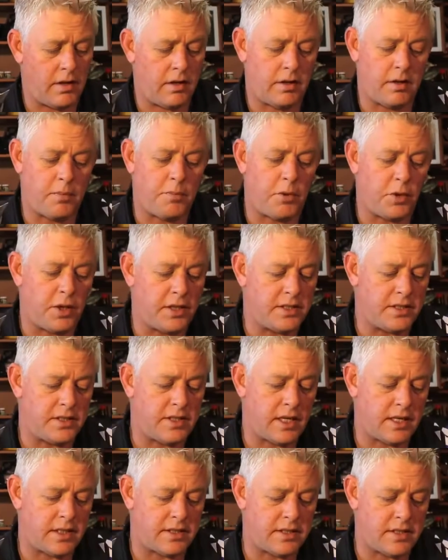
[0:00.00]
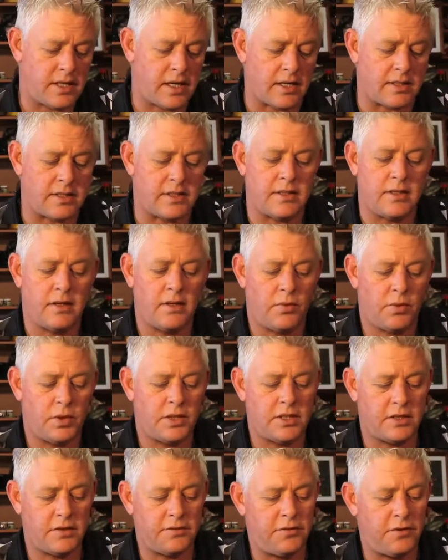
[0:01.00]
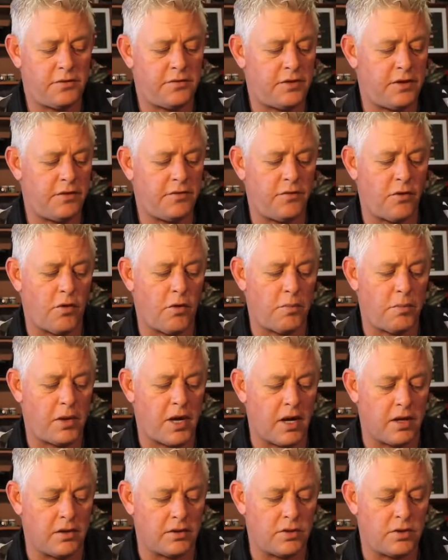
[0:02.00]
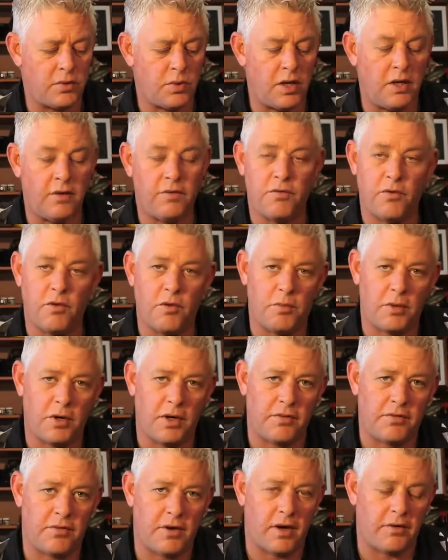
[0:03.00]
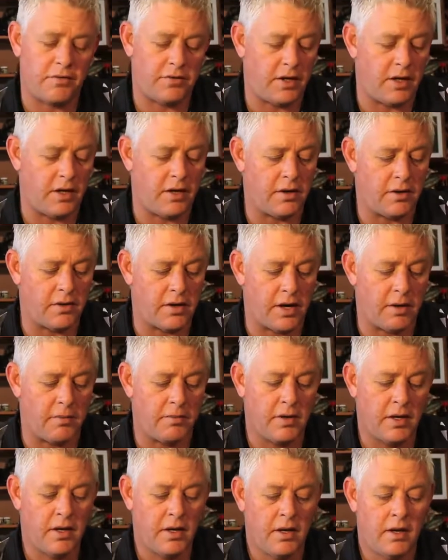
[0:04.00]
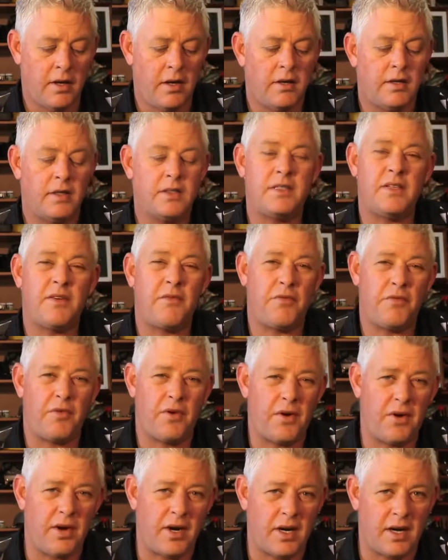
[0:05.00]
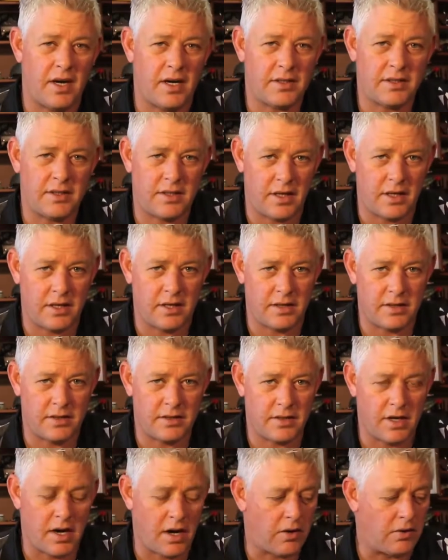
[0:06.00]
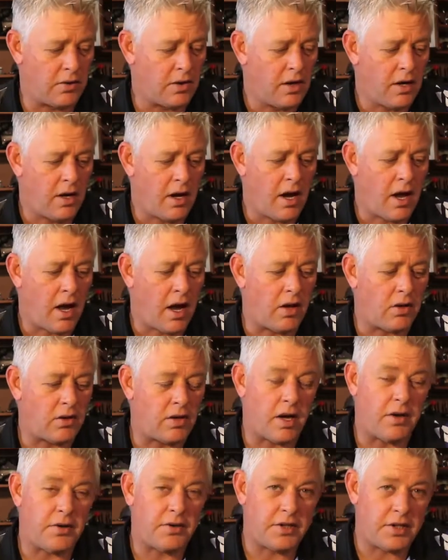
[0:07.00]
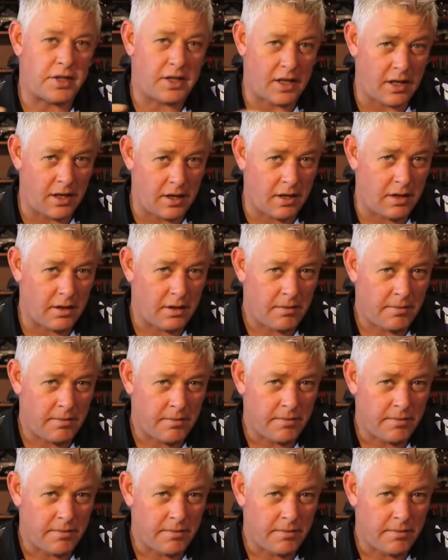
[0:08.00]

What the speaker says: 0.66, which is 54 pounds, 24.5 kilogram. This is a very nice thickness. Now I'll go thinner